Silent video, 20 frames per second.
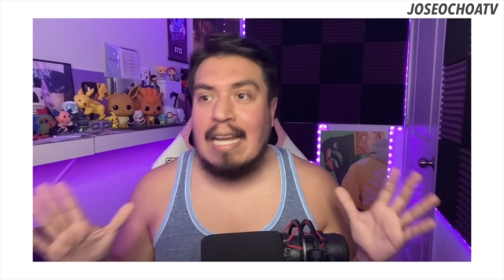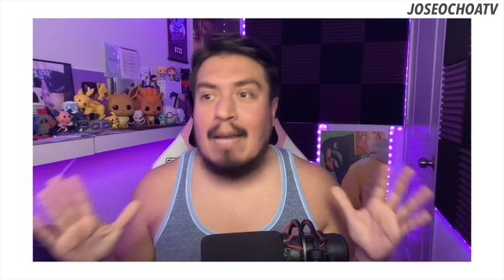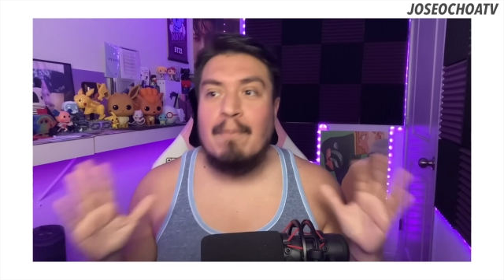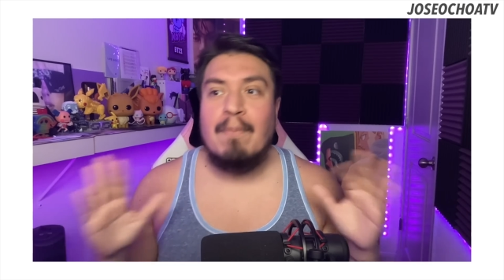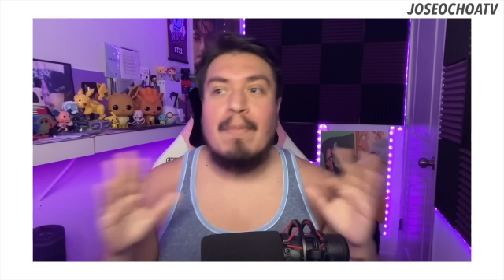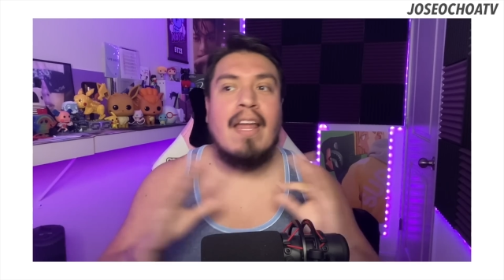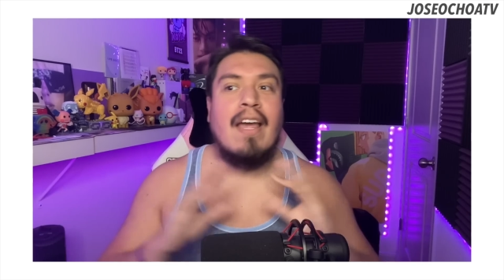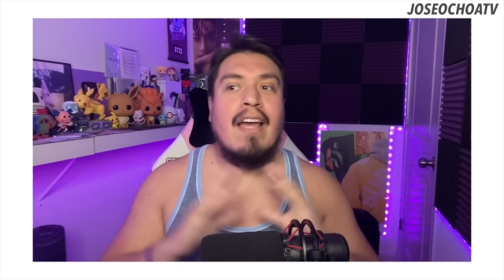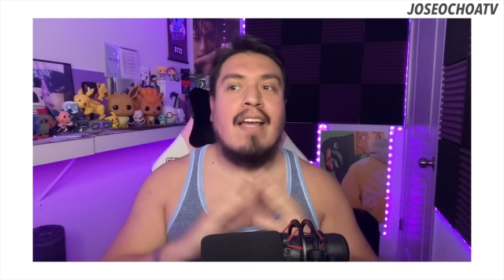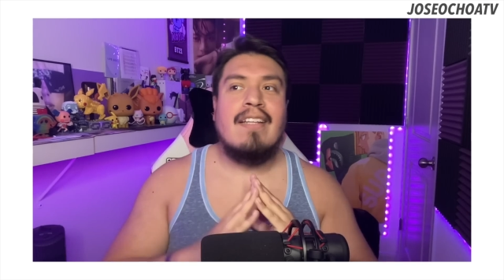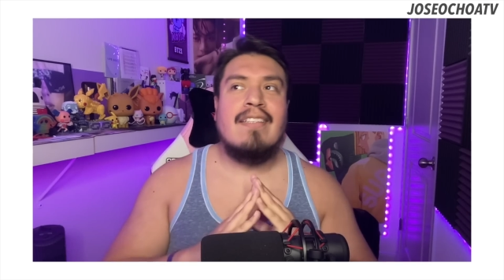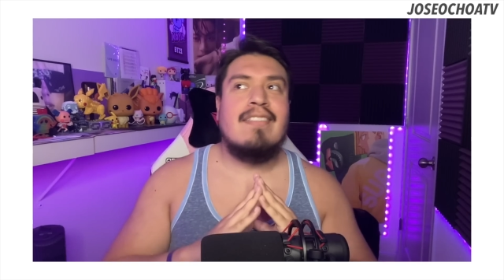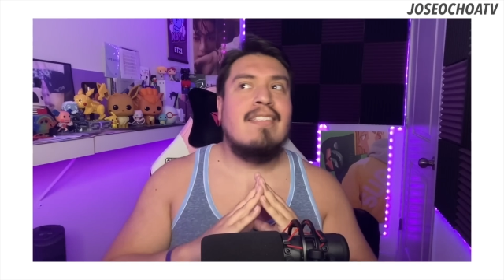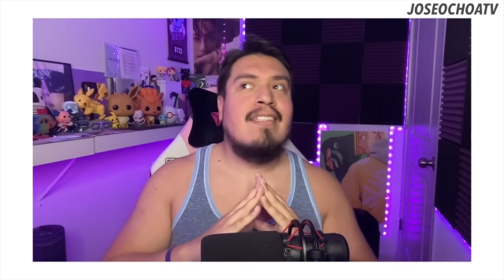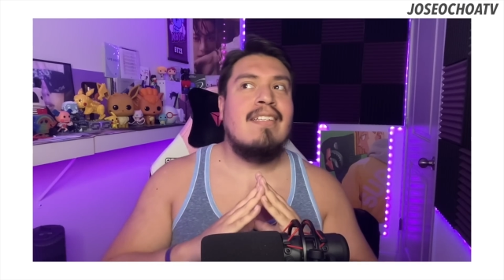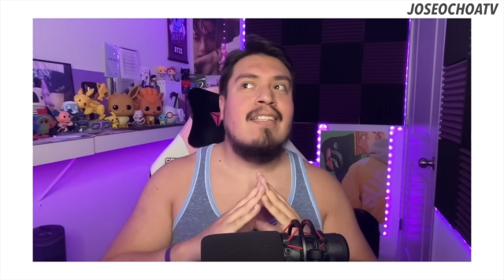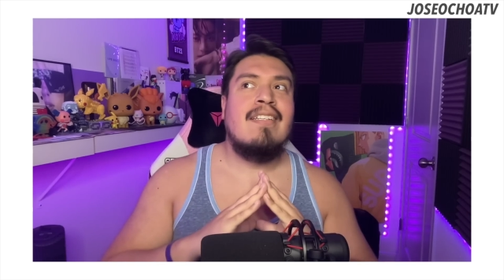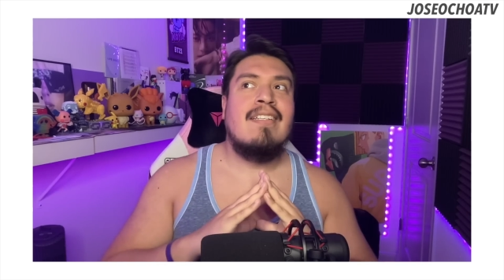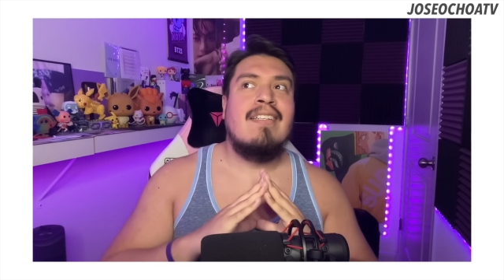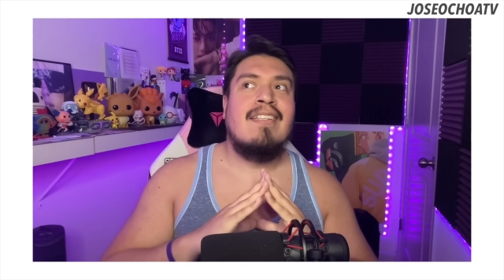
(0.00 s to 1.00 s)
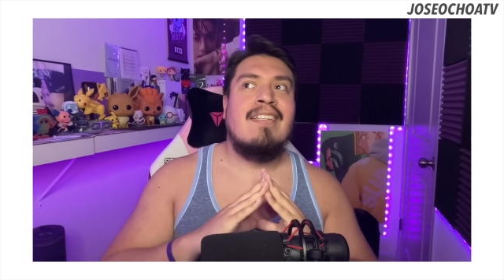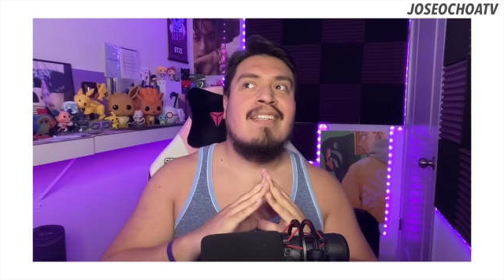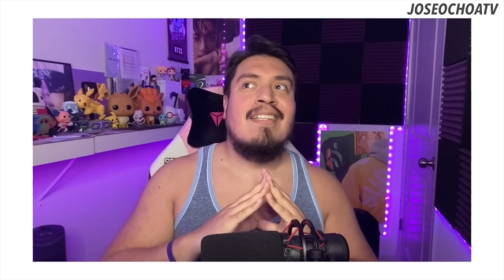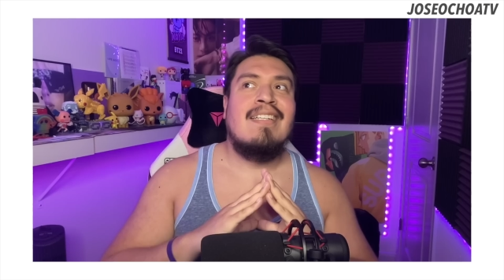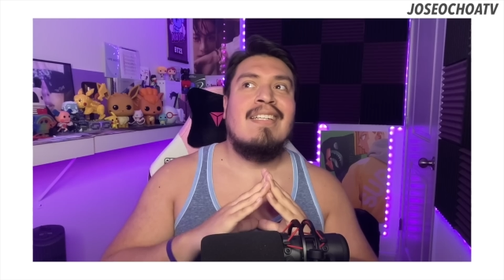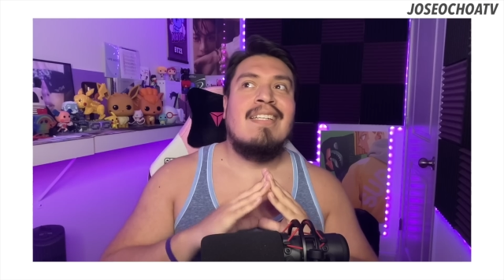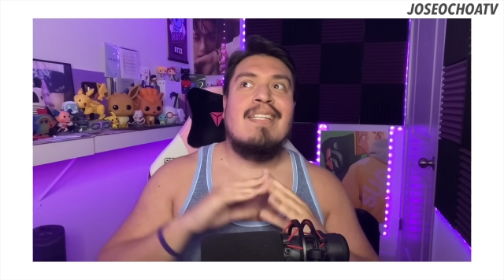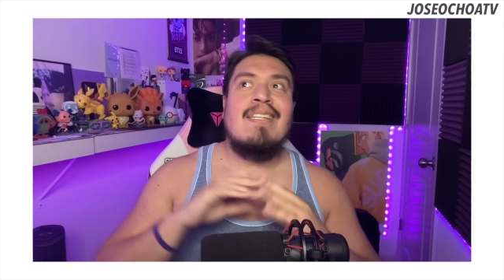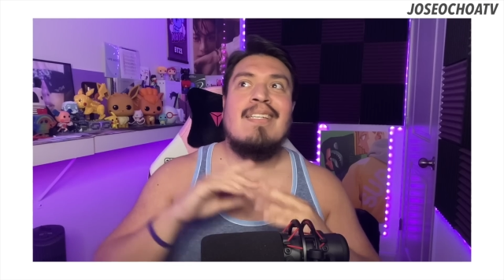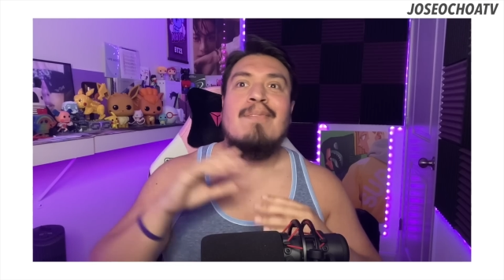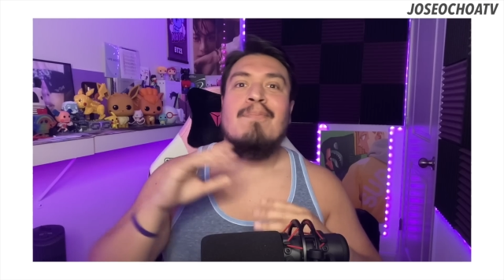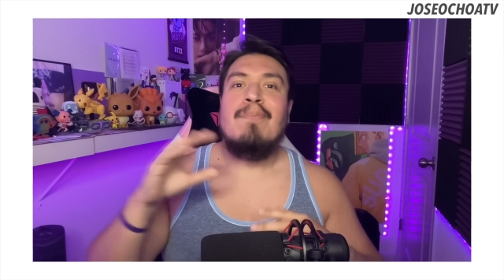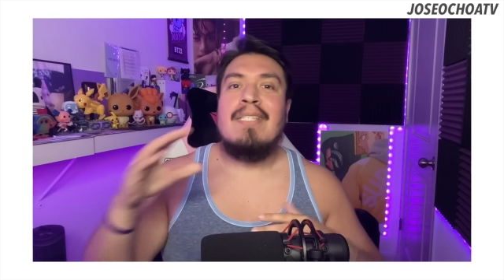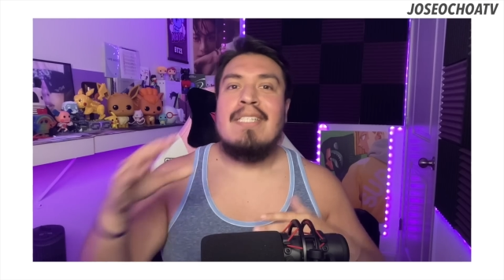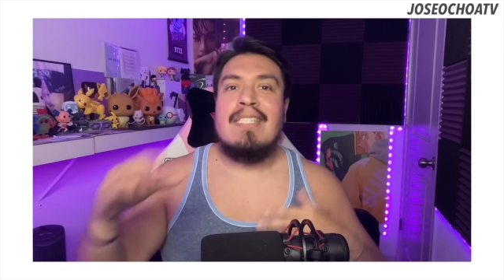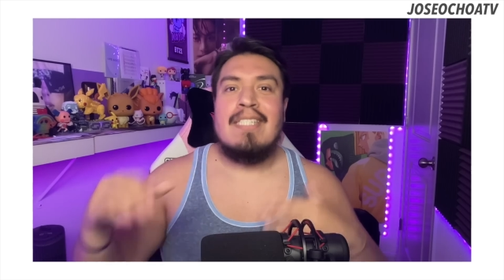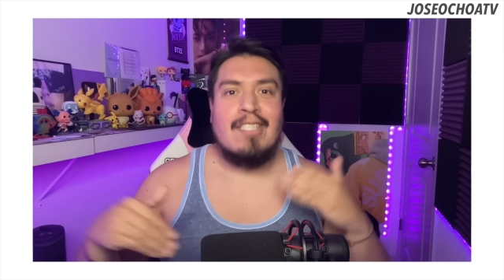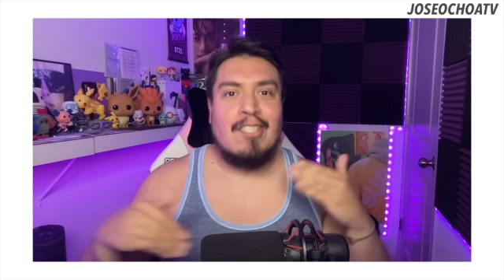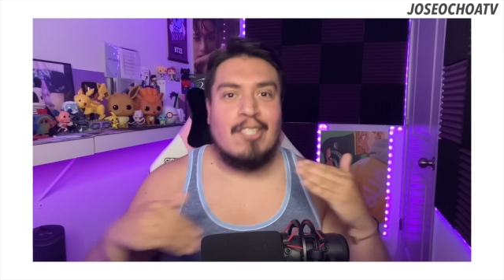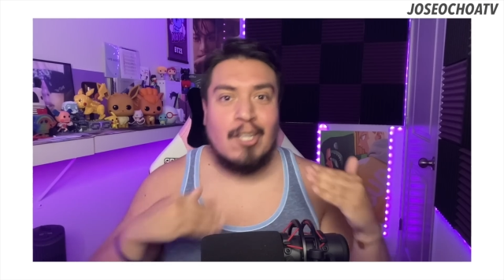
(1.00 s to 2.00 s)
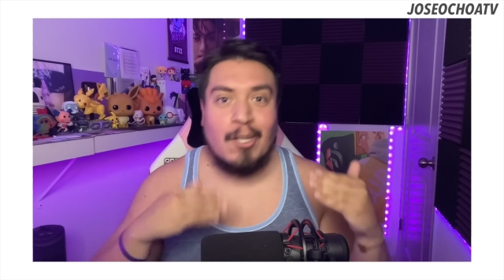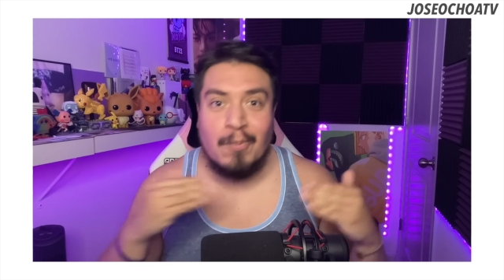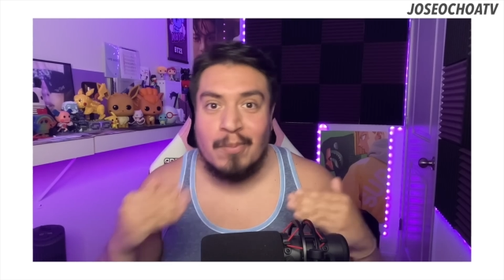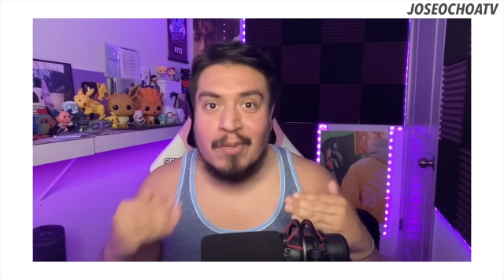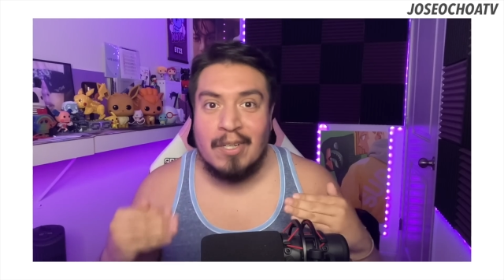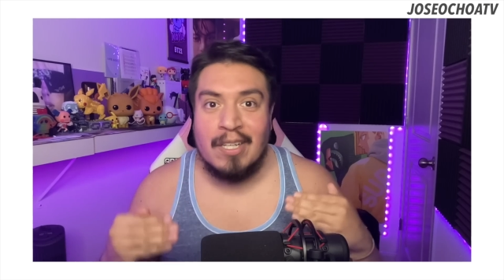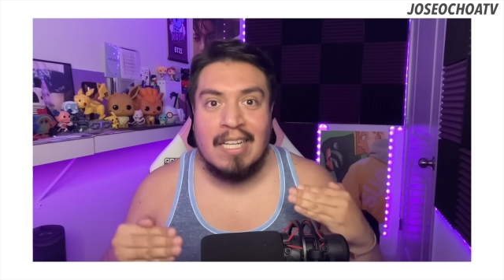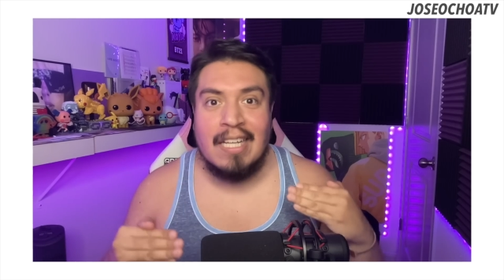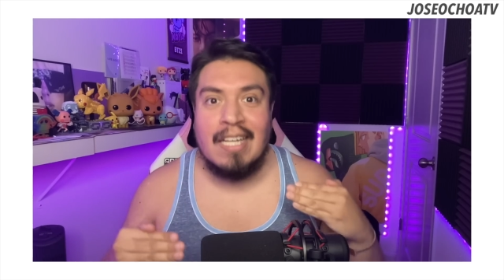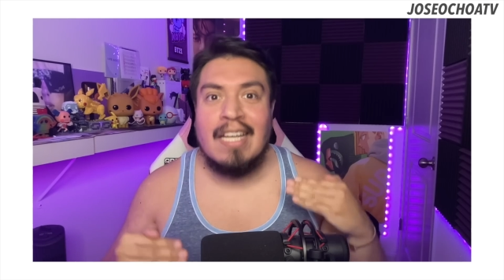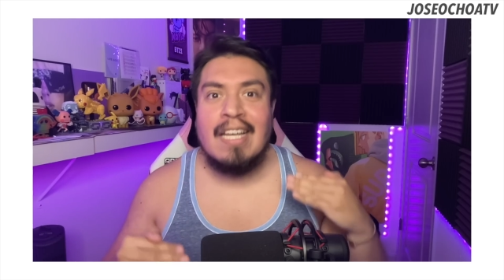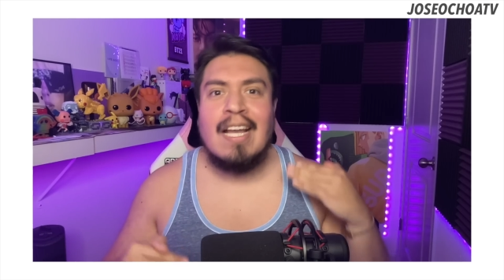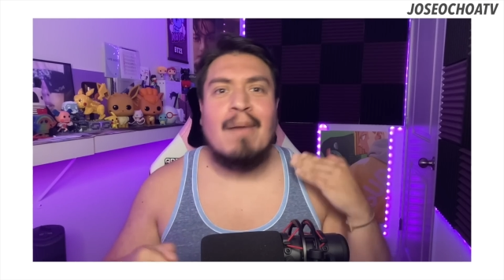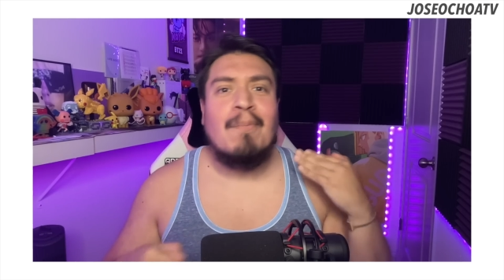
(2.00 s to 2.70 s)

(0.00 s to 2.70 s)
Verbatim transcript: I'm not misinterpreting.